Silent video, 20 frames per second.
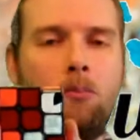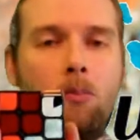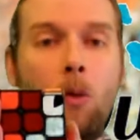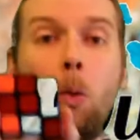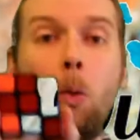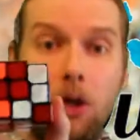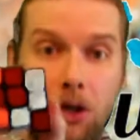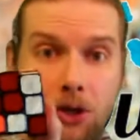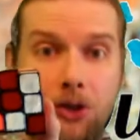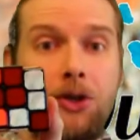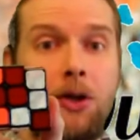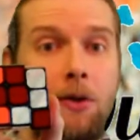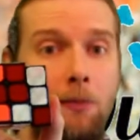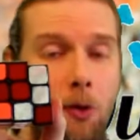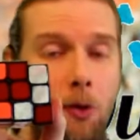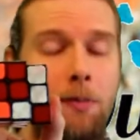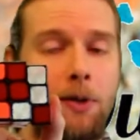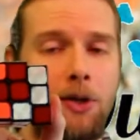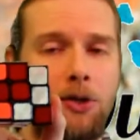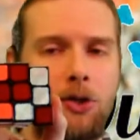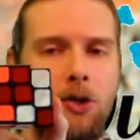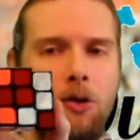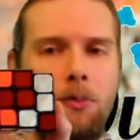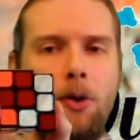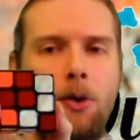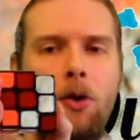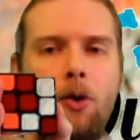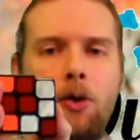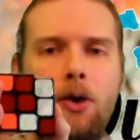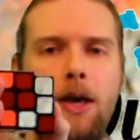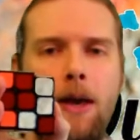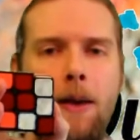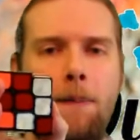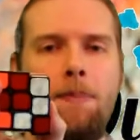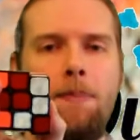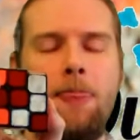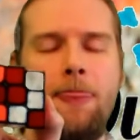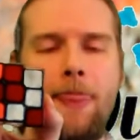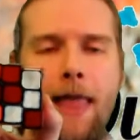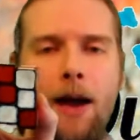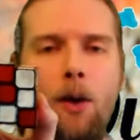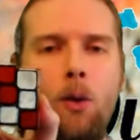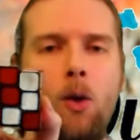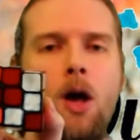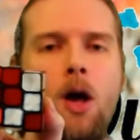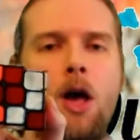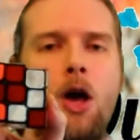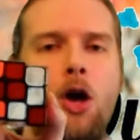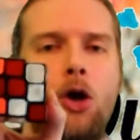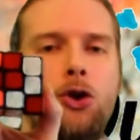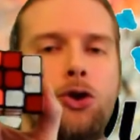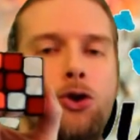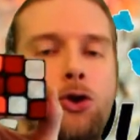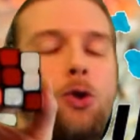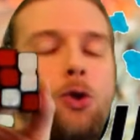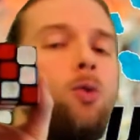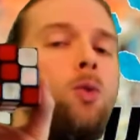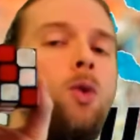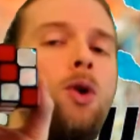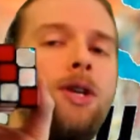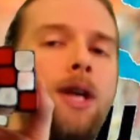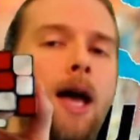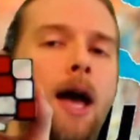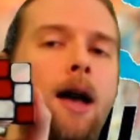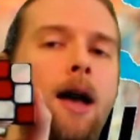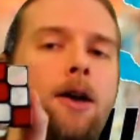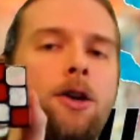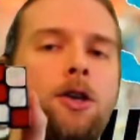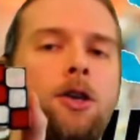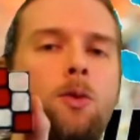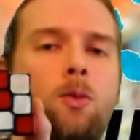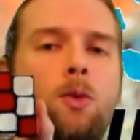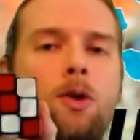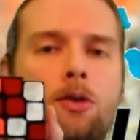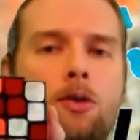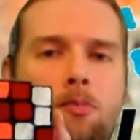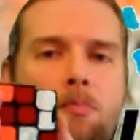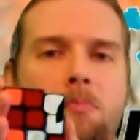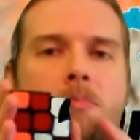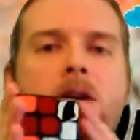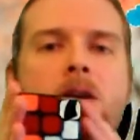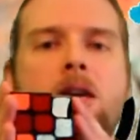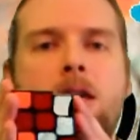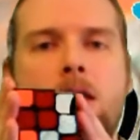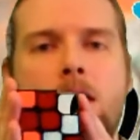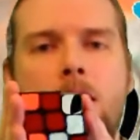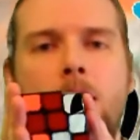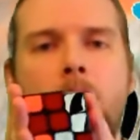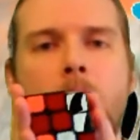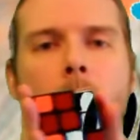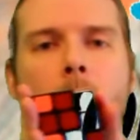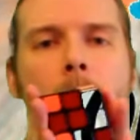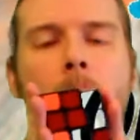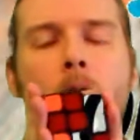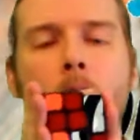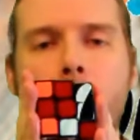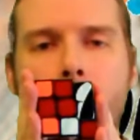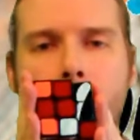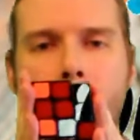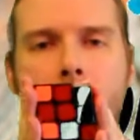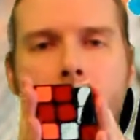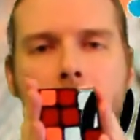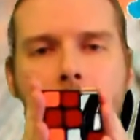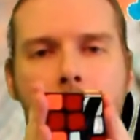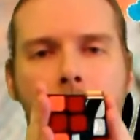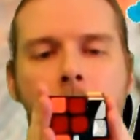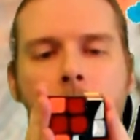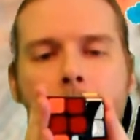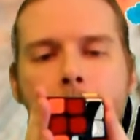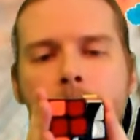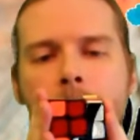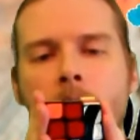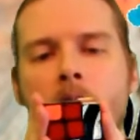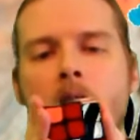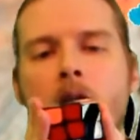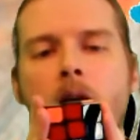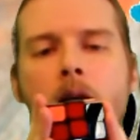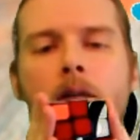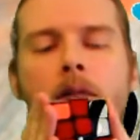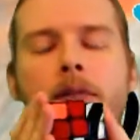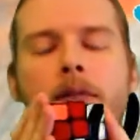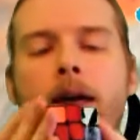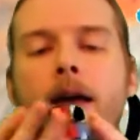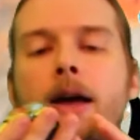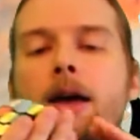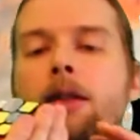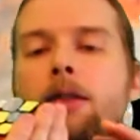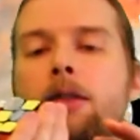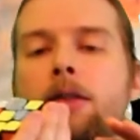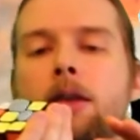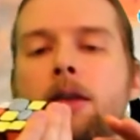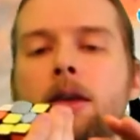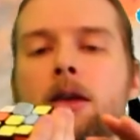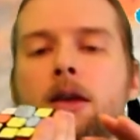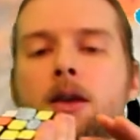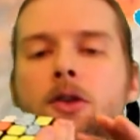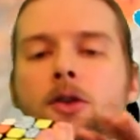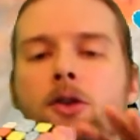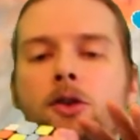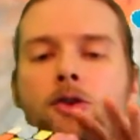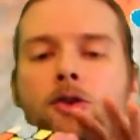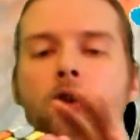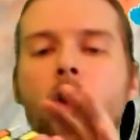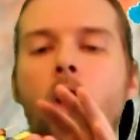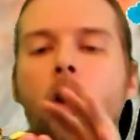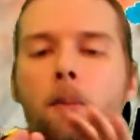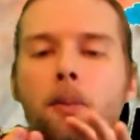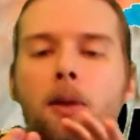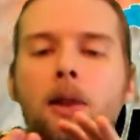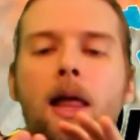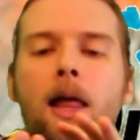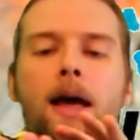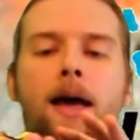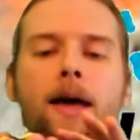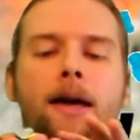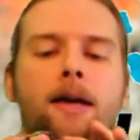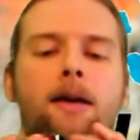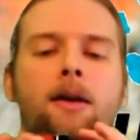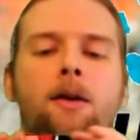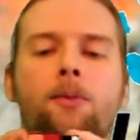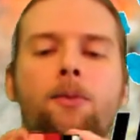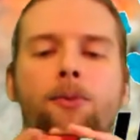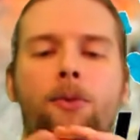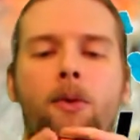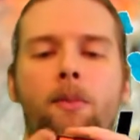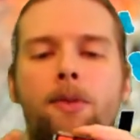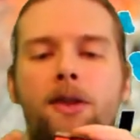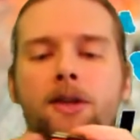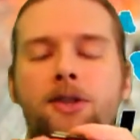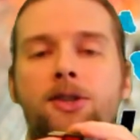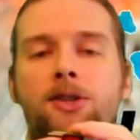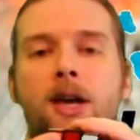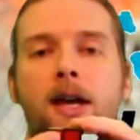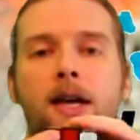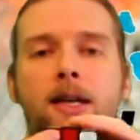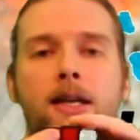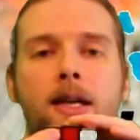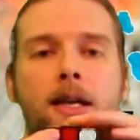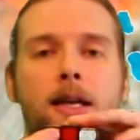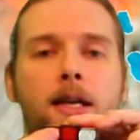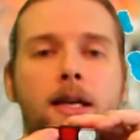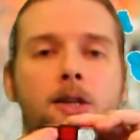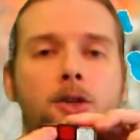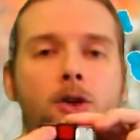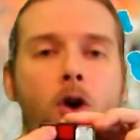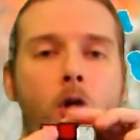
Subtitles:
Well, you see a Rubik's Cube. Okay, now, you would argue with me, point blank, that the top line from this side is